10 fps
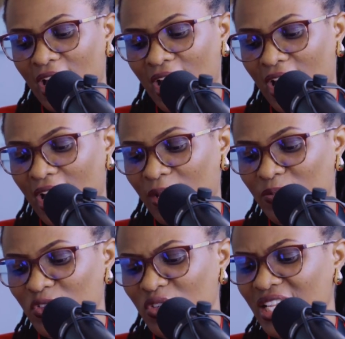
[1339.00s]

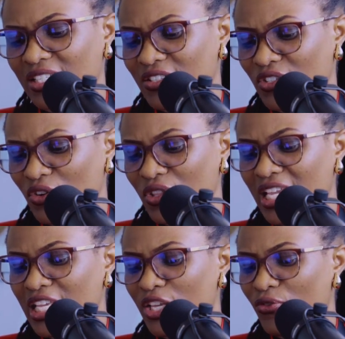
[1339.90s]
so that,
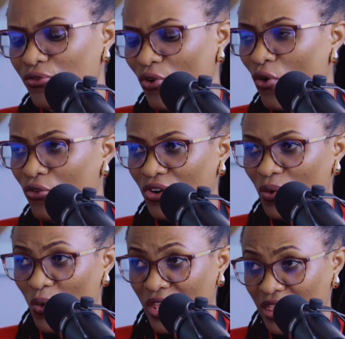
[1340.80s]
they evolve
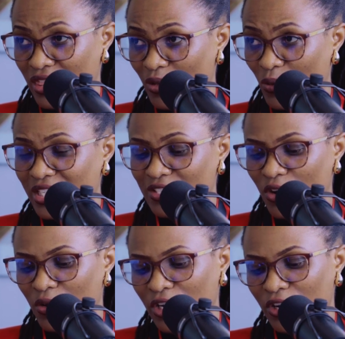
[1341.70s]
with what's
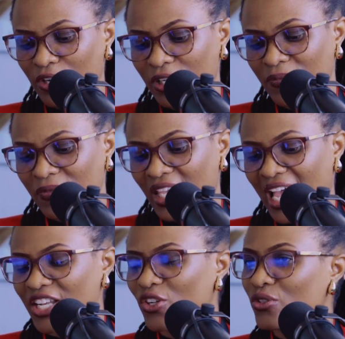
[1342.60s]
going on
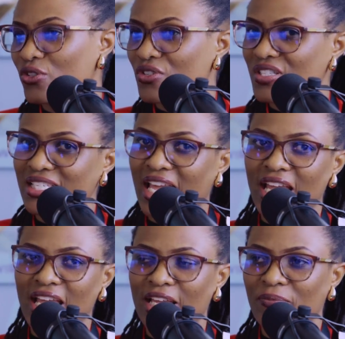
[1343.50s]
and also
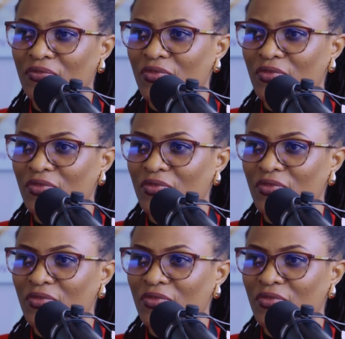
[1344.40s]
stay